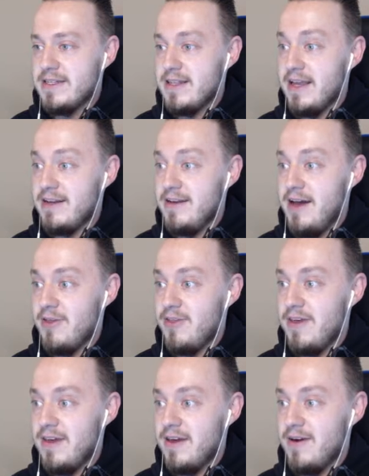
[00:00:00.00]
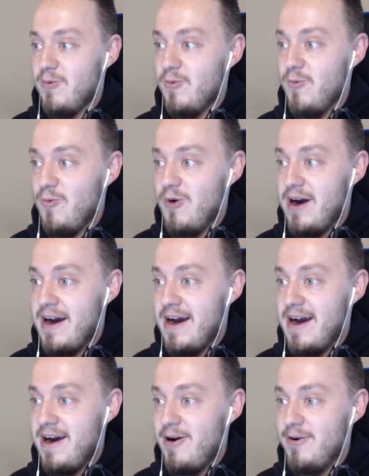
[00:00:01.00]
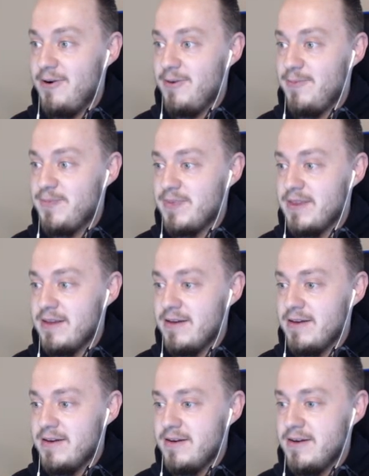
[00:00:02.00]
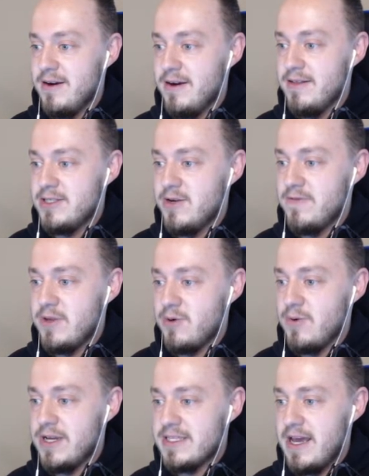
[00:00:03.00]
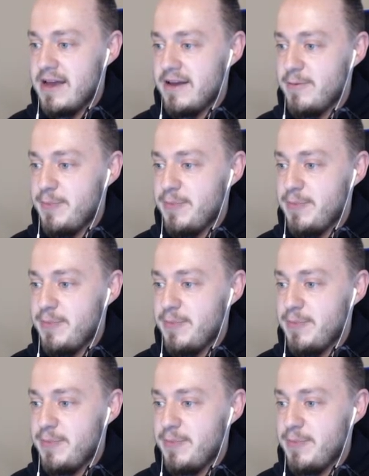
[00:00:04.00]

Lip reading: did, like, nothing. Wow. All right, let's go for the quick attack.